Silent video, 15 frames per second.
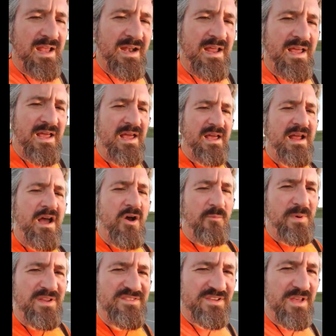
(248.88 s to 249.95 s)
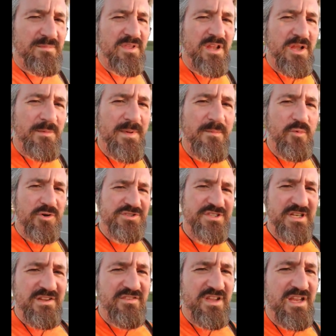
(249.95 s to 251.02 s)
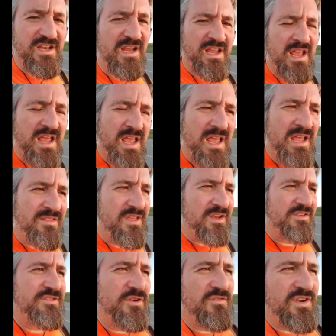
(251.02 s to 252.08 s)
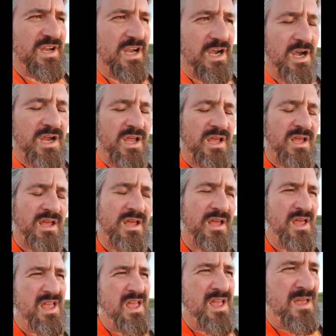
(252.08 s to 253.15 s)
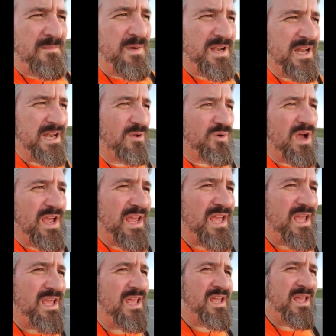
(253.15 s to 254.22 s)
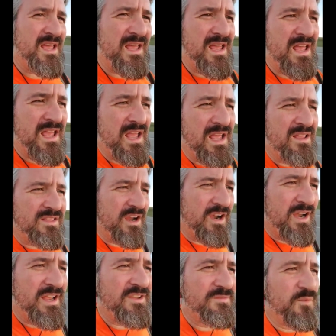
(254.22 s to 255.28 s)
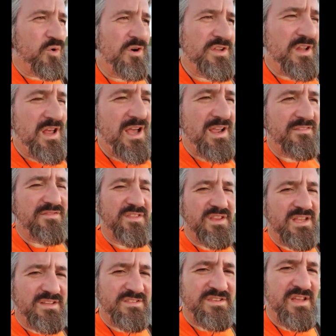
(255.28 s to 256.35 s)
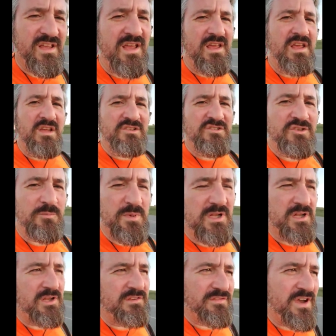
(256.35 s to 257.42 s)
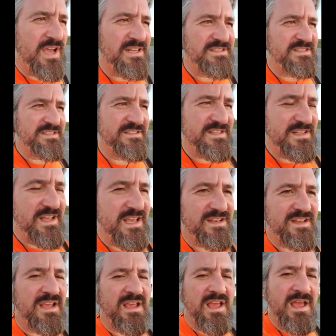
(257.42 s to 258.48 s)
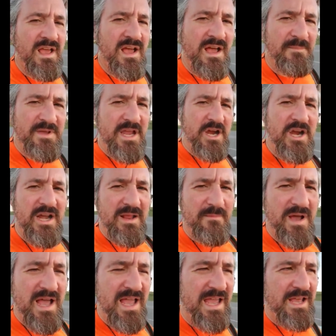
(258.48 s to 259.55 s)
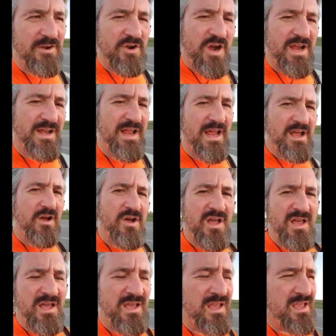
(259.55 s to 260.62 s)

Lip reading: And I hope it's something a little bit more significant than a souvenir. But anyway, there is more to life than these stupid little devices that I'm carrying in my hand right now.